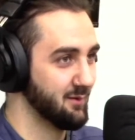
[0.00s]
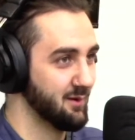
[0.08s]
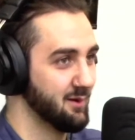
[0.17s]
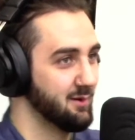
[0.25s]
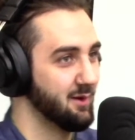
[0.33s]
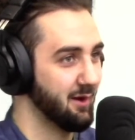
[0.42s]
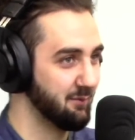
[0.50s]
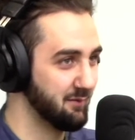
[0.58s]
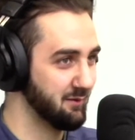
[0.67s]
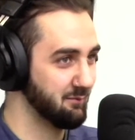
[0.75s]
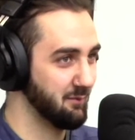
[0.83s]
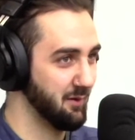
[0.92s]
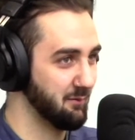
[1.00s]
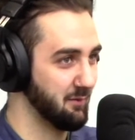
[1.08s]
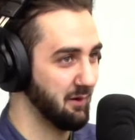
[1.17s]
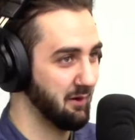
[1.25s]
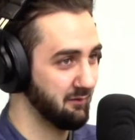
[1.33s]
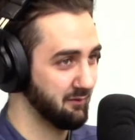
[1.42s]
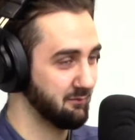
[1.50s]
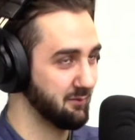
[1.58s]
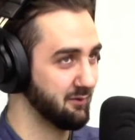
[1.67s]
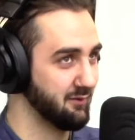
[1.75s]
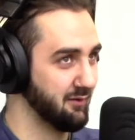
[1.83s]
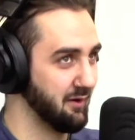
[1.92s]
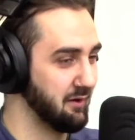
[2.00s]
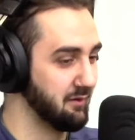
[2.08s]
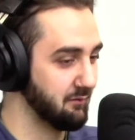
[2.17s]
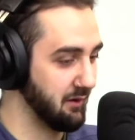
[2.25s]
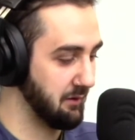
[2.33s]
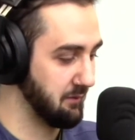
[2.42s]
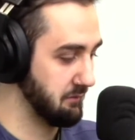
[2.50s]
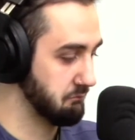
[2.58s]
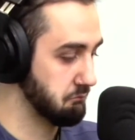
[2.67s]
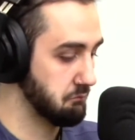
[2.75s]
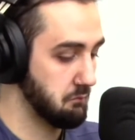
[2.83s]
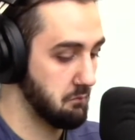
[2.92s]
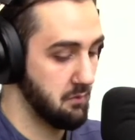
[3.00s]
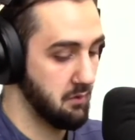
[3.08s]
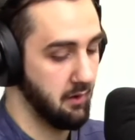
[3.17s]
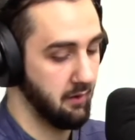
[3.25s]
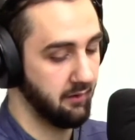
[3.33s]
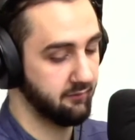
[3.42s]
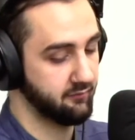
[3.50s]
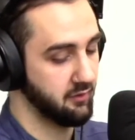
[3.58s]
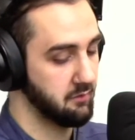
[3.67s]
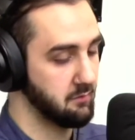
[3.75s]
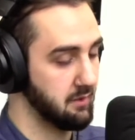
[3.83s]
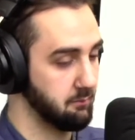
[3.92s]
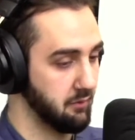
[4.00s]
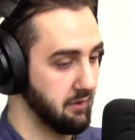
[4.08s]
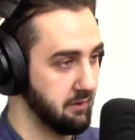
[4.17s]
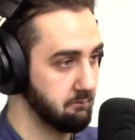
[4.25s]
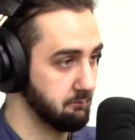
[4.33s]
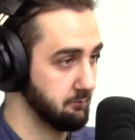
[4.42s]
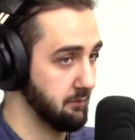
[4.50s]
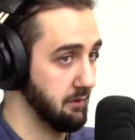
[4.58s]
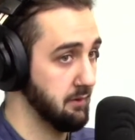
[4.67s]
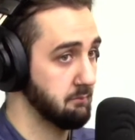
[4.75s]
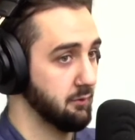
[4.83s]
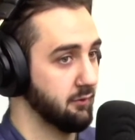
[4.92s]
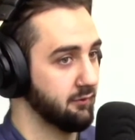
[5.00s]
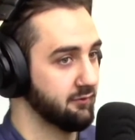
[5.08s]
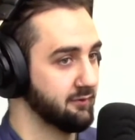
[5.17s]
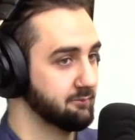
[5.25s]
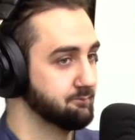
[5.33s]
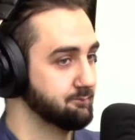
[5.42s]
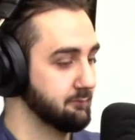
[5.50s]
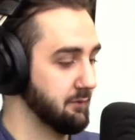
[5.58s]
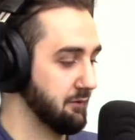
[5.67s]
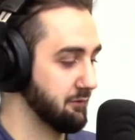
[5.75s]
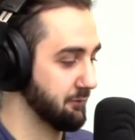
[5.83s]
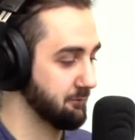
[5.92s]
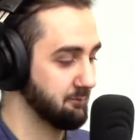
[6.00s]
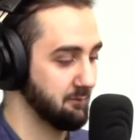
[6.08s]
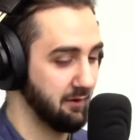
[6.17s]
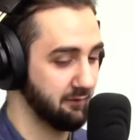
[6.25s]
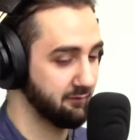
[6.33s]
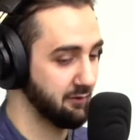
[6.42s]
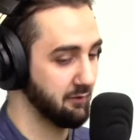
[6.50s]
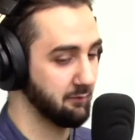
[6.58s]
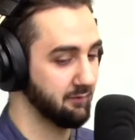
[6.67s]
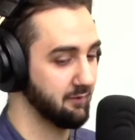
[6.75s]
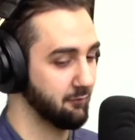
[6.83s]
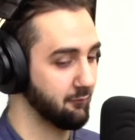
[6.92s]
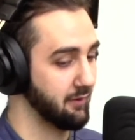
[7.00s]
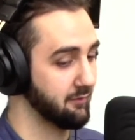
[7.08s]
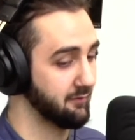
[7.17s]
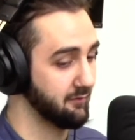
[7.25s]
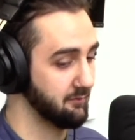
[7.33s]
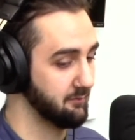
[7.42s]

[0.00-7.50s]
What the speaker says: Yeah, as I've been saying, I started my brand in person. I started with the threads.